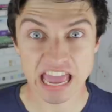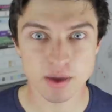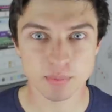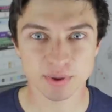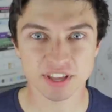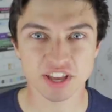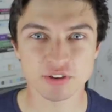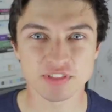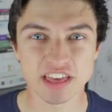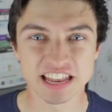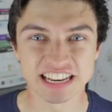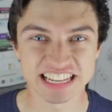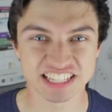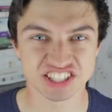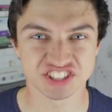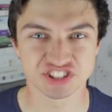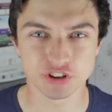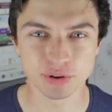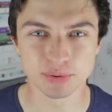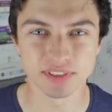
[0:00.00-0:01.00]
Here we go then,
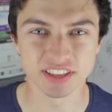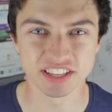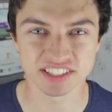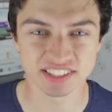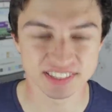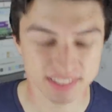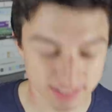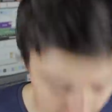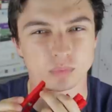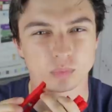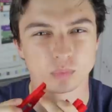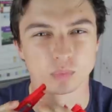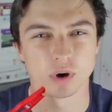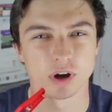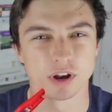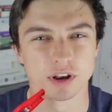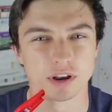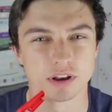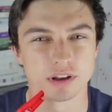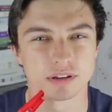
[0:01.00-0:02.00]
let's do this.
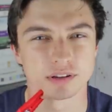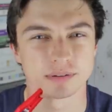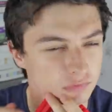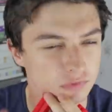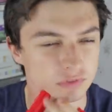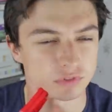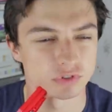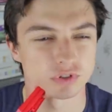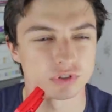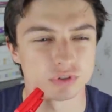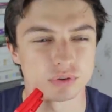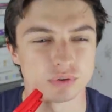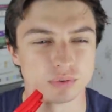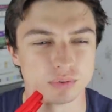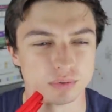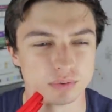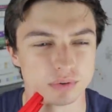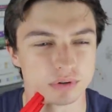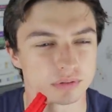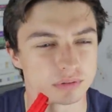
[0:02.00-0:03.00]
1, 2,
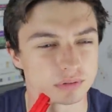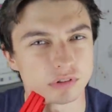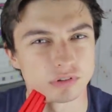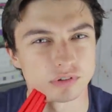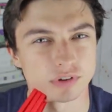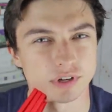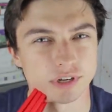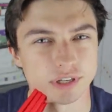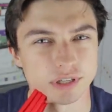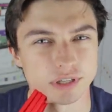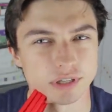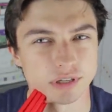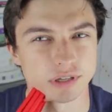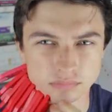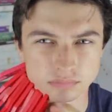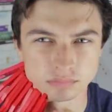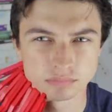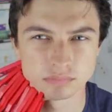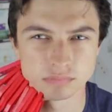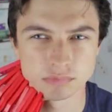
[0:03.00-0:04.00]
3,
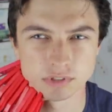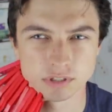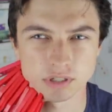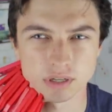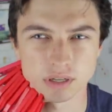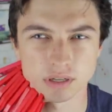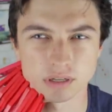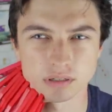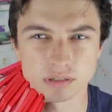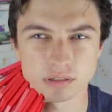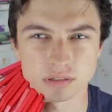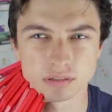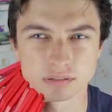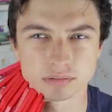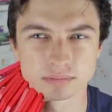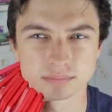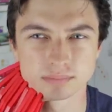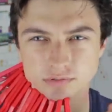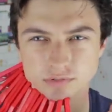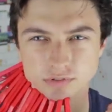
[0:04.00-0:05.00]
10,
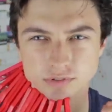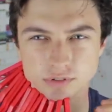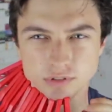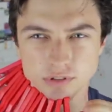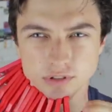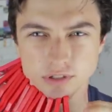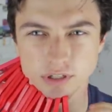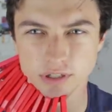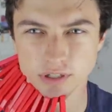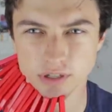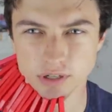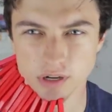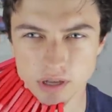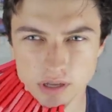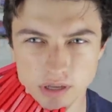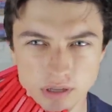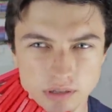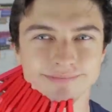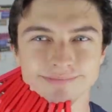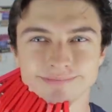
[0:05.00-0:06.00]
14,
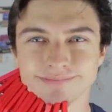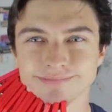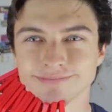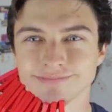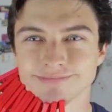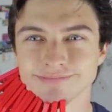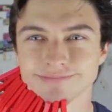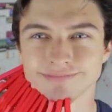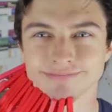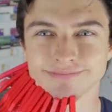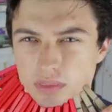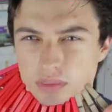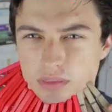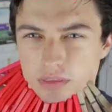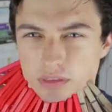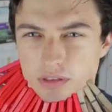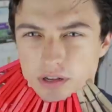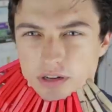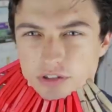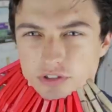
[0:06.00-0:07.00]

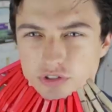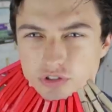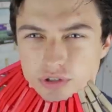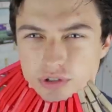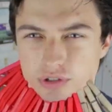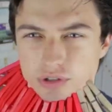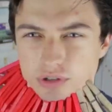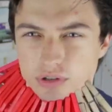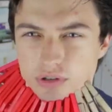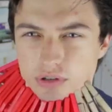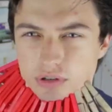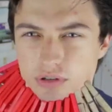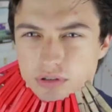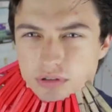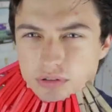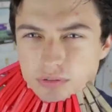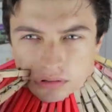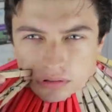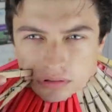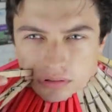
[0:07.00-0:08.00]
19,
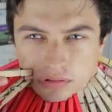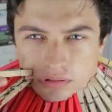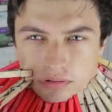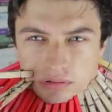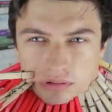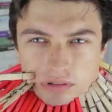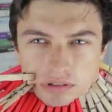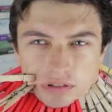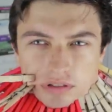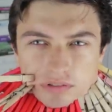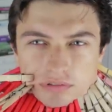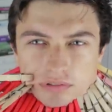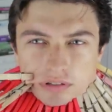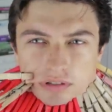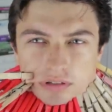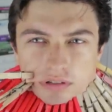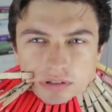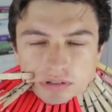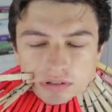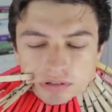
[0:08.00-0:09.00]
27,
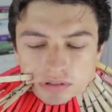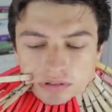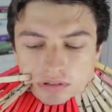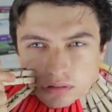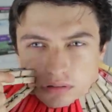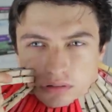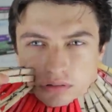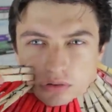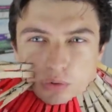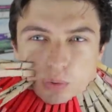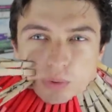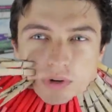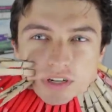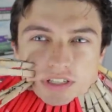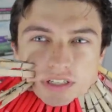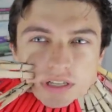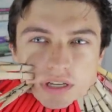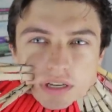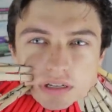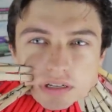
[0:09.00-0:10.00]

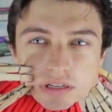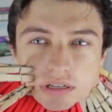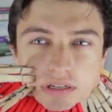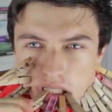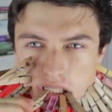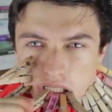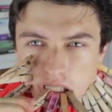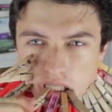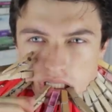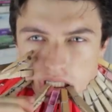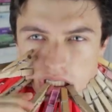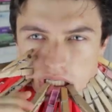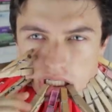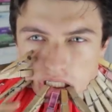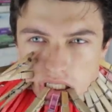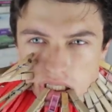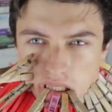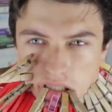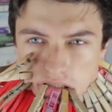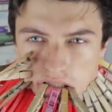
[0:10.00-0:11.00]
28,
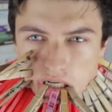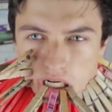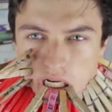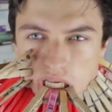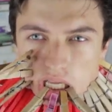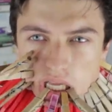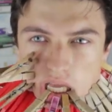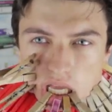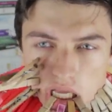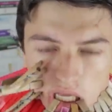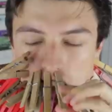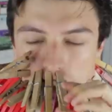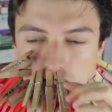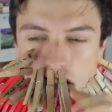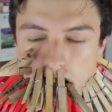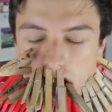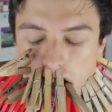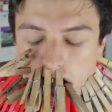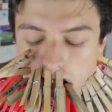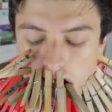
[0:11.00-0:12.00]
33,
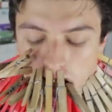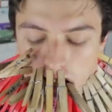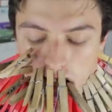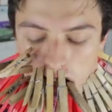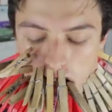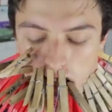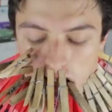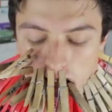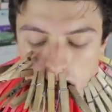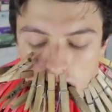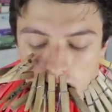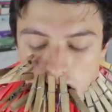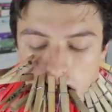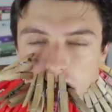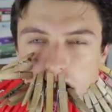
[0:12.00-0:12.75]
38,